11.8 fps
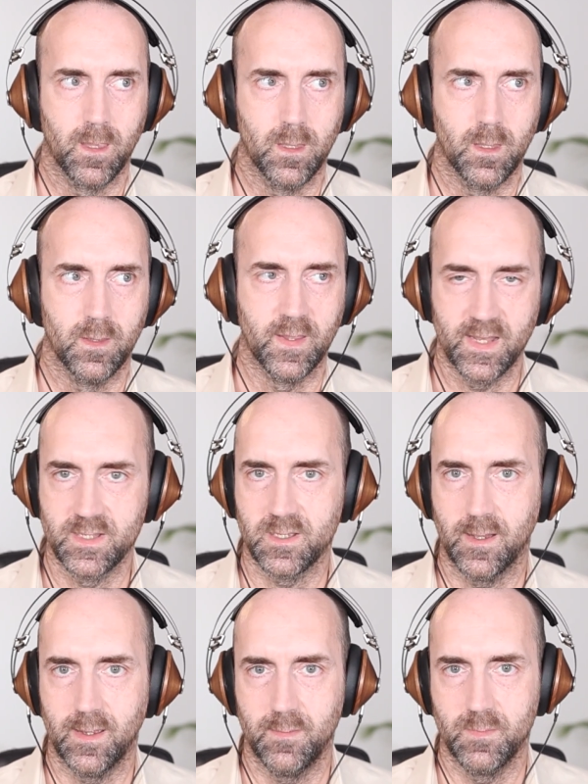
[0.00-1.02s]

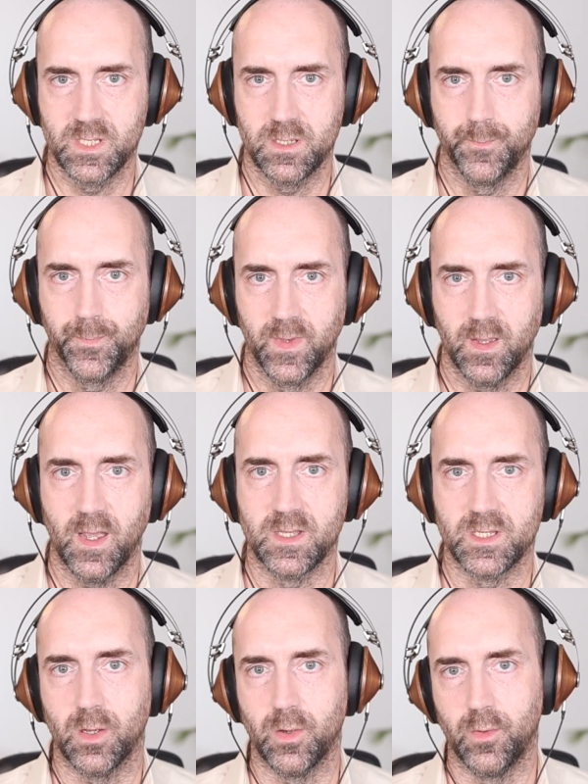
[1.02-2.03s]
enzymes. And
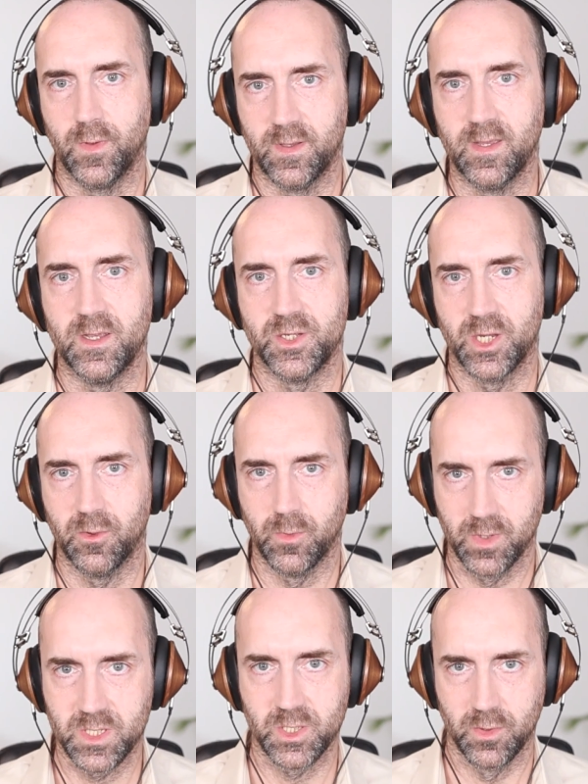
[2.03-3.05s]
so the DGL
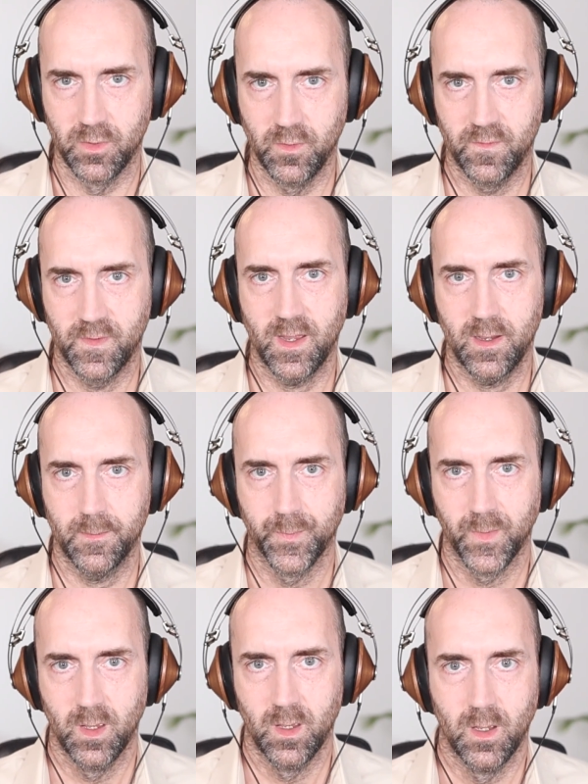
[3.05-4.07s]
will soothe that.
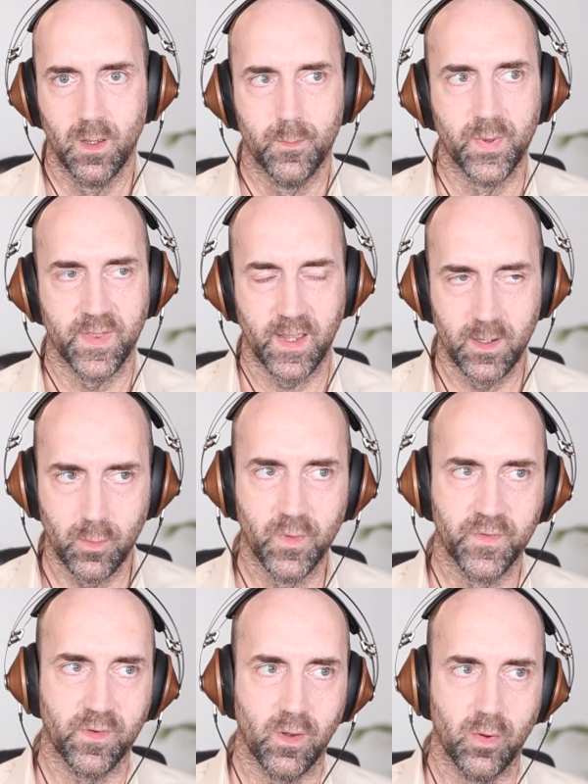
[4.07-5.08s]
But then
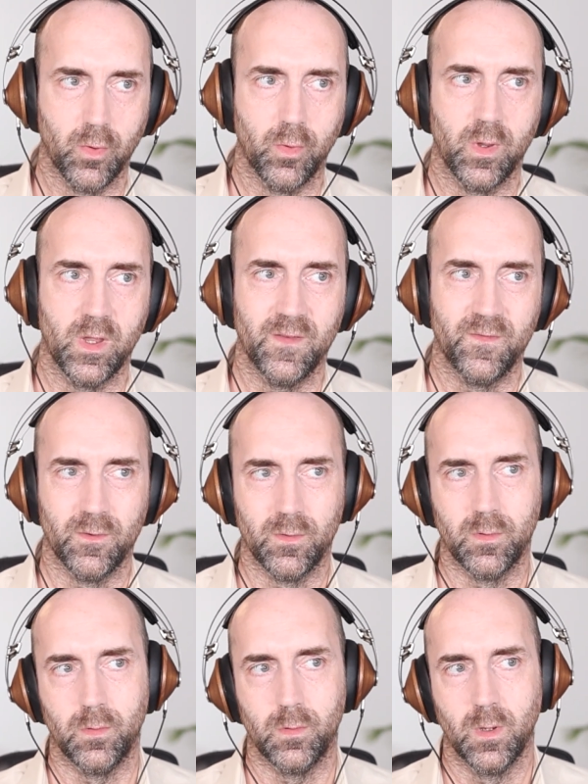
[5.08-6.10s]
also, if
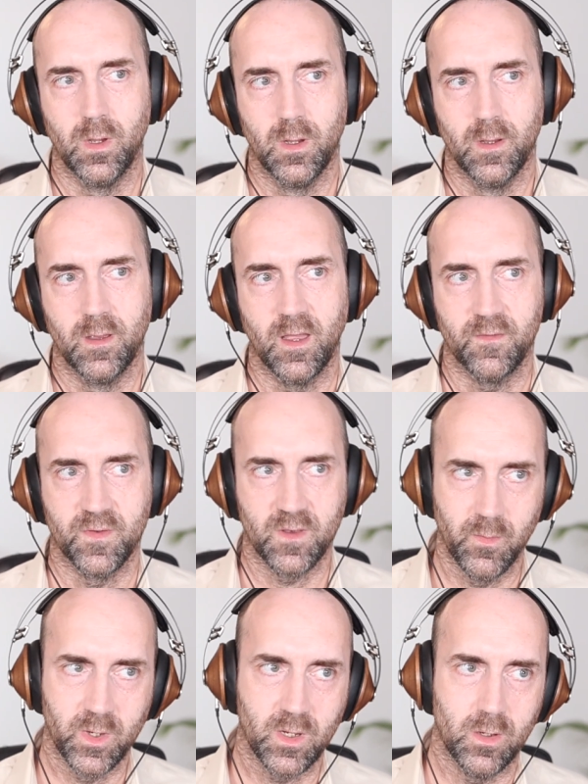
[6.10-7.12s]
you have
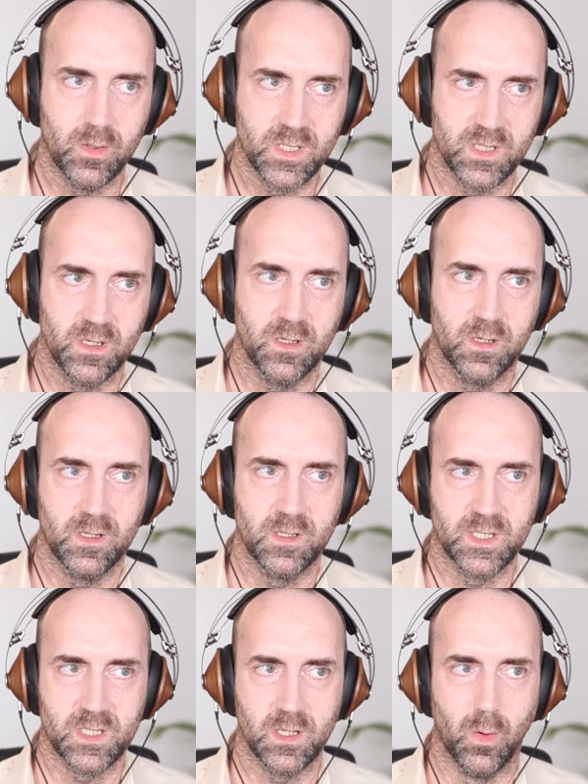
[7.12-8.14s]
stomach
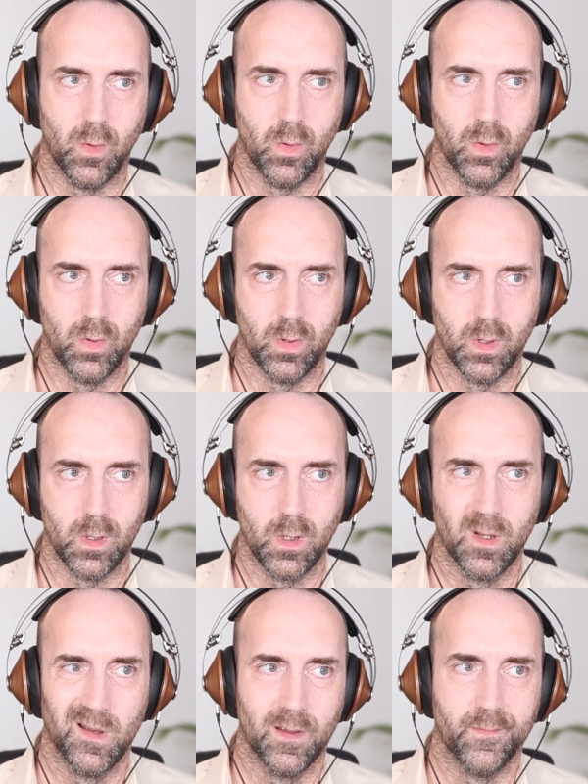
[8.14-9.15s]
ulcers or
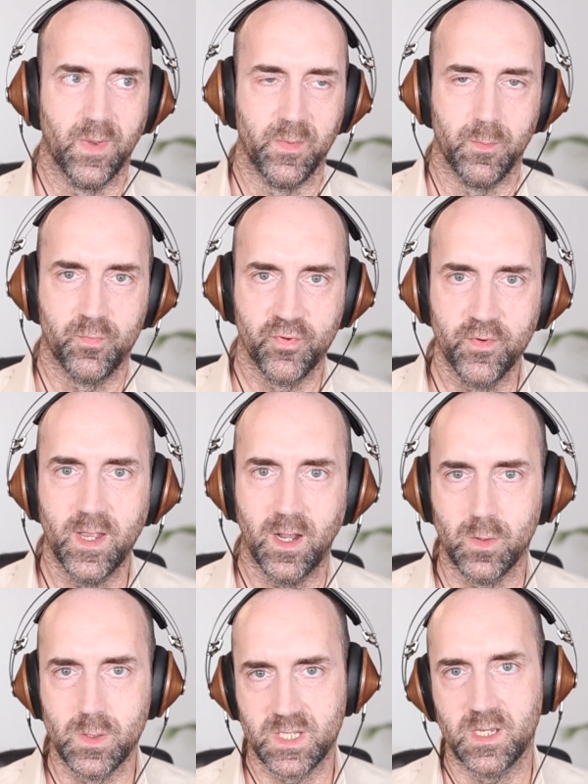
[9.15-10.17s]
maybe
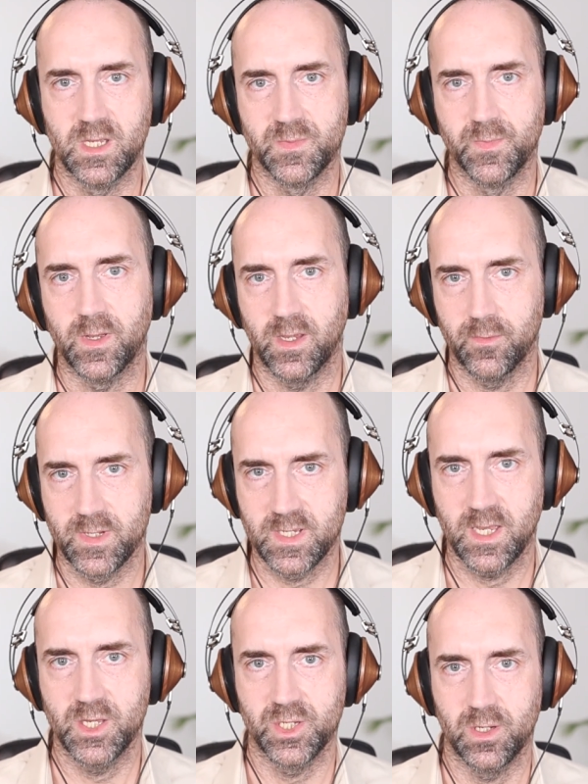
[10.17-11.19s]
pre-ulcers, but
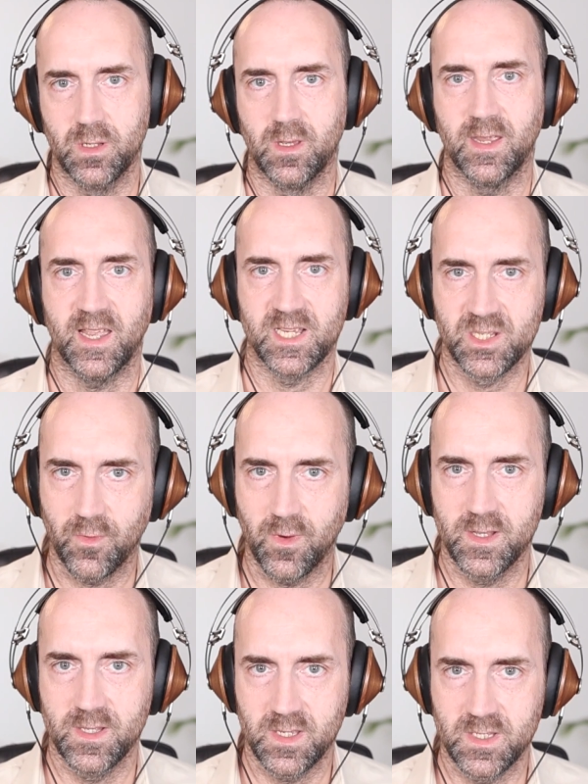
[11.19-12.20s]
irritation,
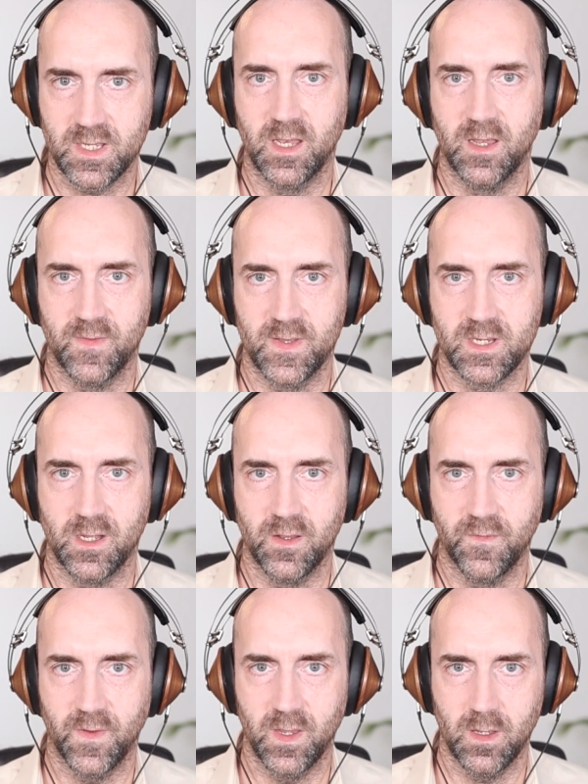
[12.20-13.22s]
gastritis, any of this kind
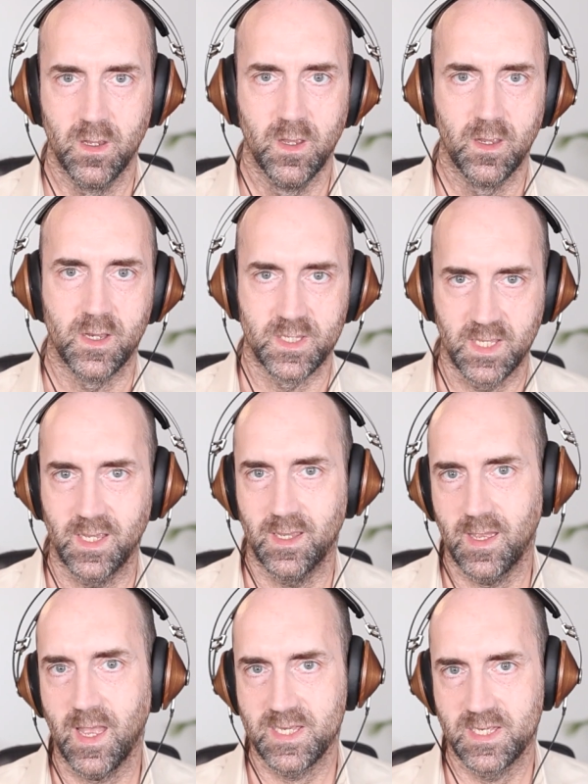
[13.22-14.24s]
of thing, because
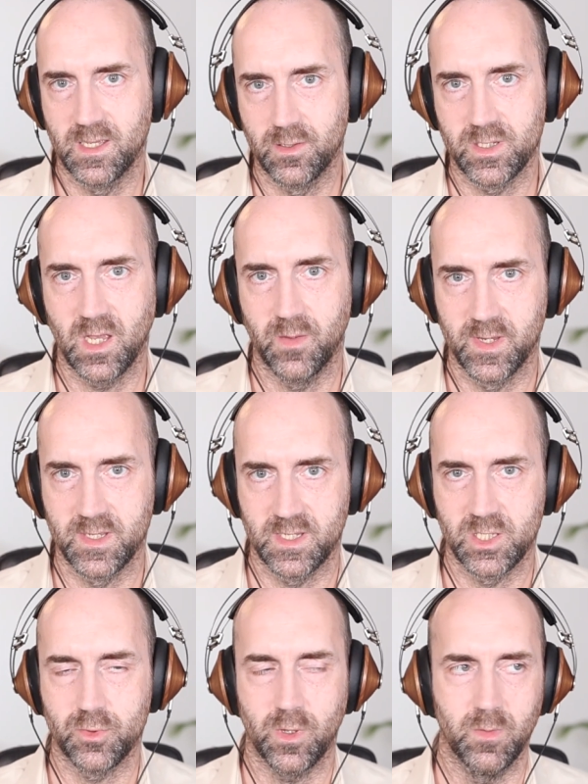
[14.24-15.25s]
the acid in your stomach is
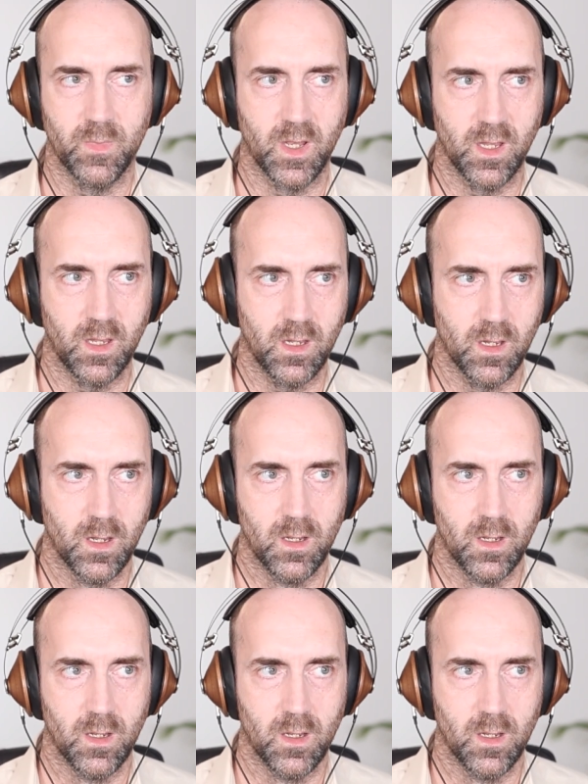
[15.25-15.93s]
extremely